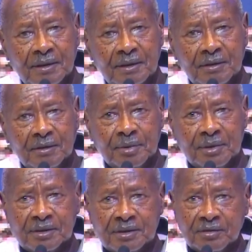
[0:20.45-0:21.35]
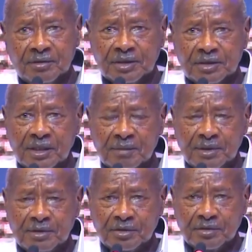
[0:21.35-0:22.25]
the representative of the
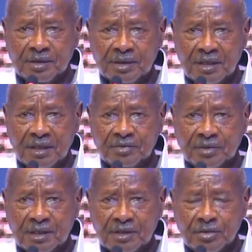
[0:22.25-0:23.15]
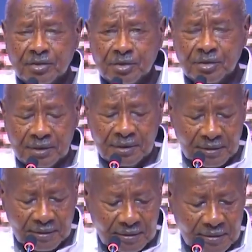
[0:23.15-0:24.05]
Chairperson of the African Union,